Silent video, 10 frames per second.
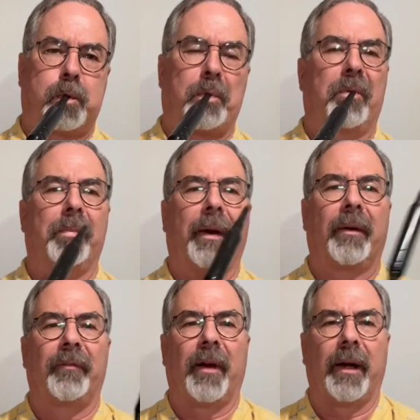As a matter
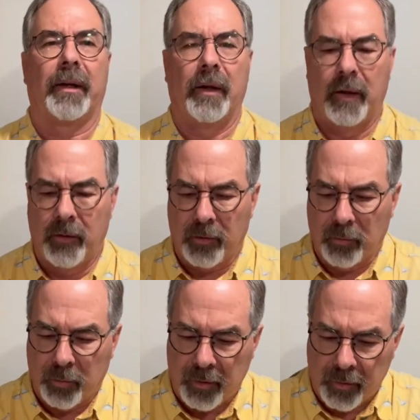of fact,
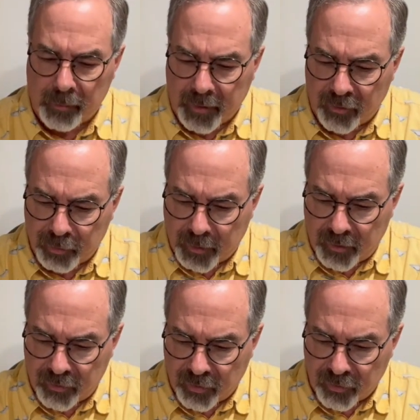one of the best
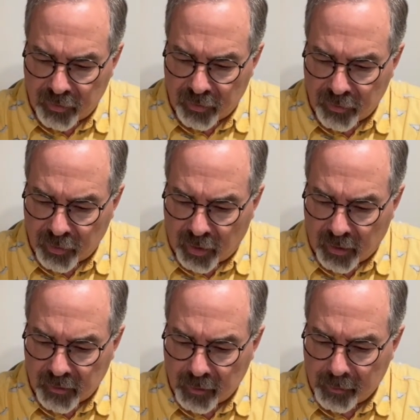places to
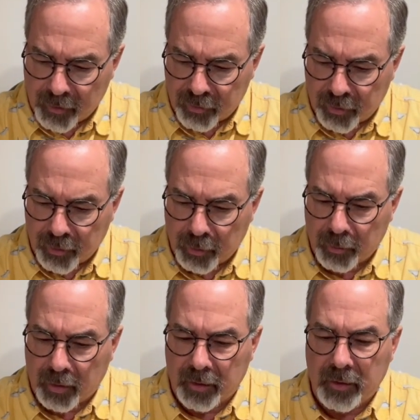start the metronome
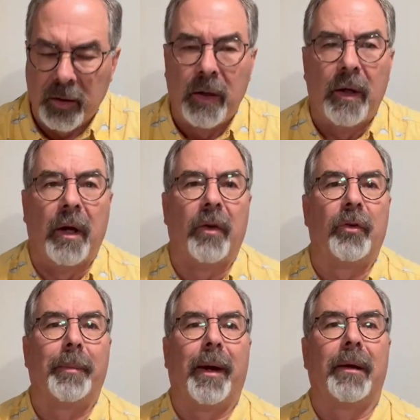on is
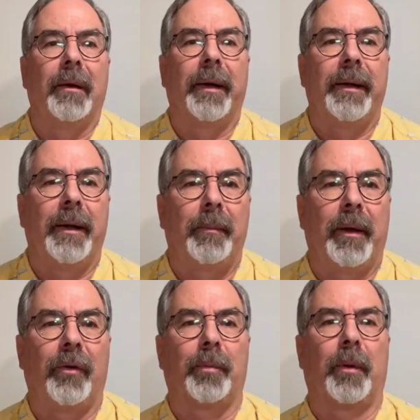about 90
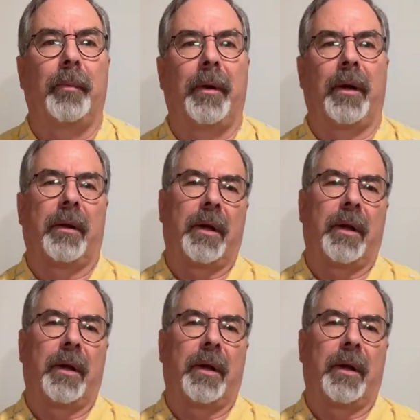beats per minute.